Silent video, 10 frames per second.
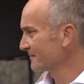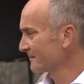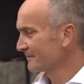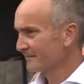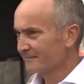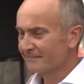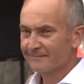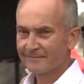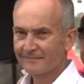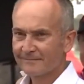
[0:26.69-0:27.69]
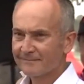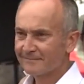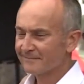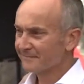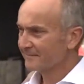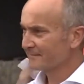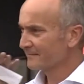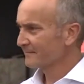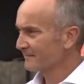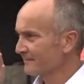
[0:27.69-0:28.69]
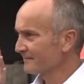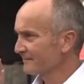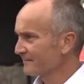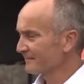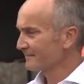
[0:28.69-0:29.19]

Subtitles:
The person shown says nothing.